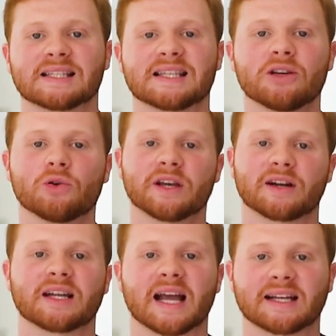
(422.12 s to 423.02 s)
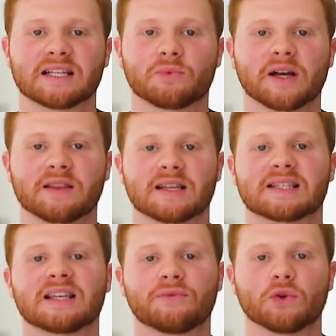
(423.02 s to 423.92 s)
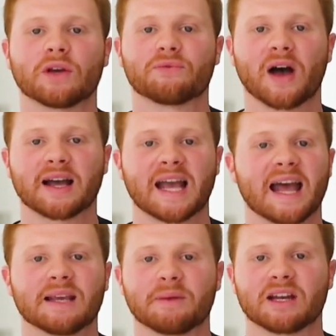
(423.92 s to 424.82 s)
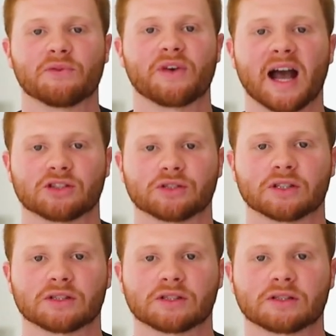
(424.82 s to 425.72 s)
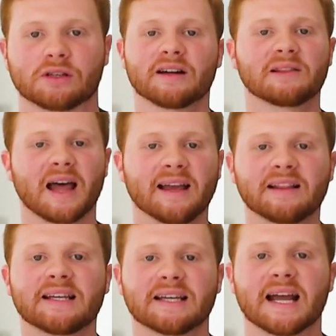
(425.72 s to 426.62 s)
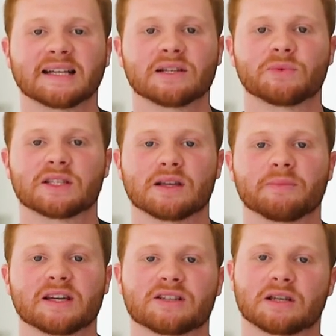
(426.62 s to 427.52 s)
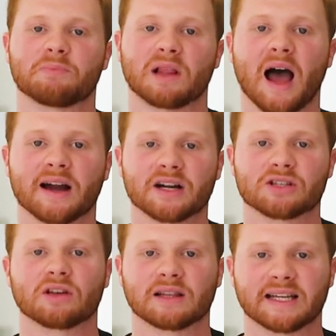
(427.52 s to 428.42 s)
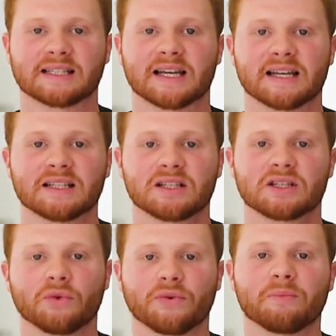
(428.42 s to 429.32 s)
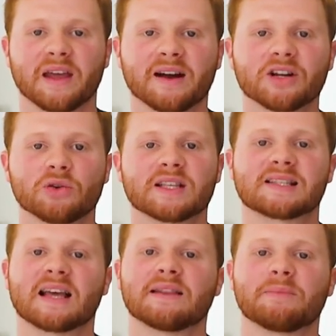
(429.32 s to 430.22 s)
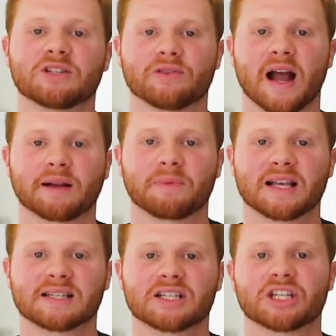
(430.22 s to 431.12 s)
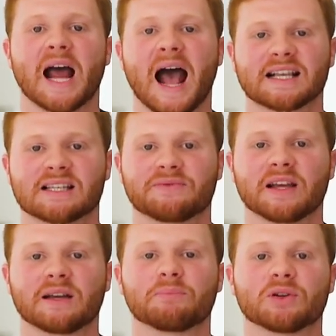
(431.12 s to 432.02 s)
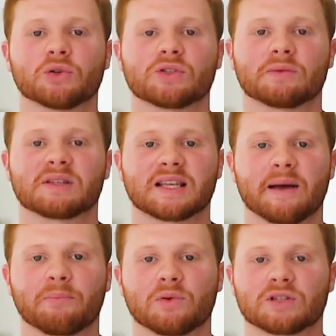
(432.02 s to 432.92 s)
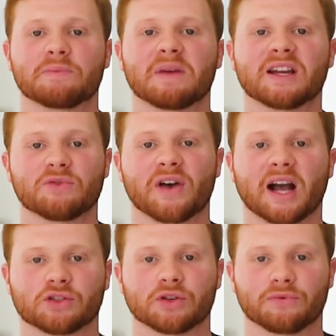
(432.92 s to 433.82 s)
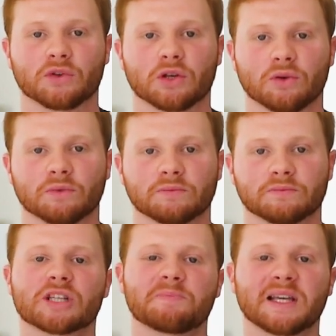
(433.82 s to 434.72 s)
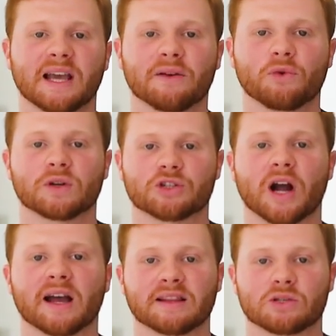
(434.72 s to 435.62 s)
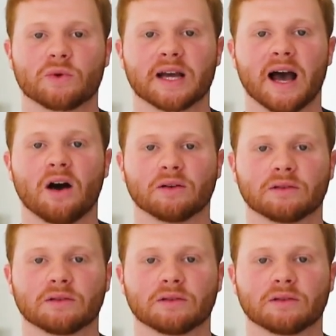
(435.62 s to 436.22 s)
and see who they're connected with and see if you can find any manufacturers. They're likely connected with some of their suppliers on LinkedIn, so from there you can send them a direct message and ask if they can produce some samples and manufacture for you. Just be careful when trying this way out.